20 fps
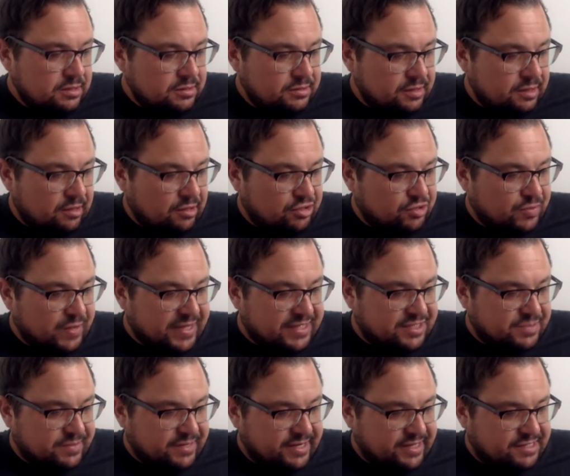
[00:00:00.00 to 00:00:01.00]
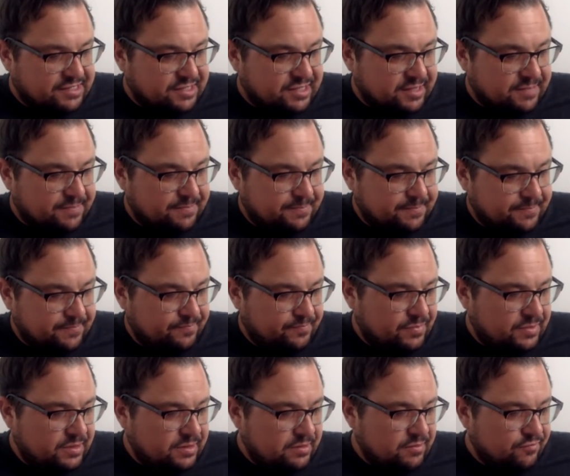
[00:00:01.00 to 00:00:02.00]
the last man to make the team,
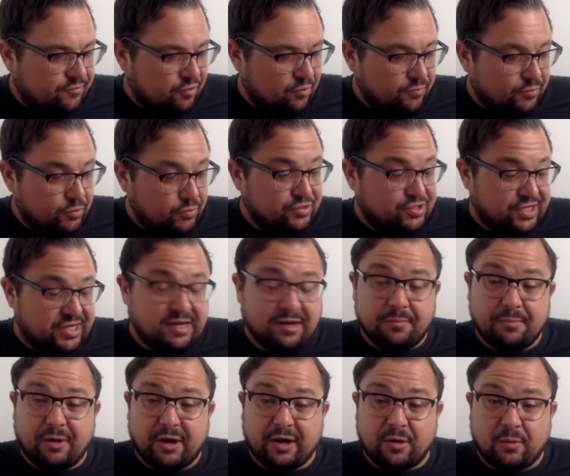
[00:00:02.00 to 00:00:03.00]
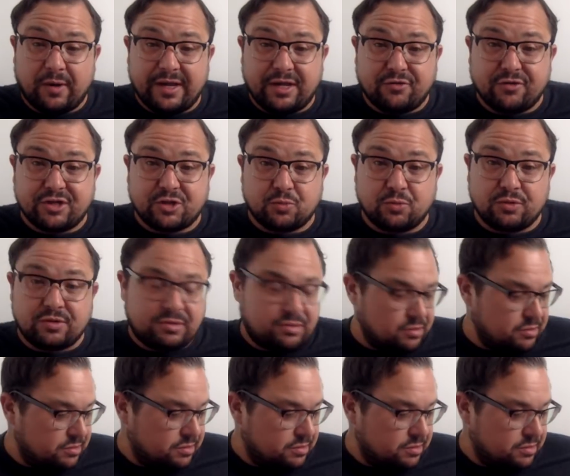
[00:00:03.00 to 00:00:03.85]
from New Zealand, by the way, Chris Wood,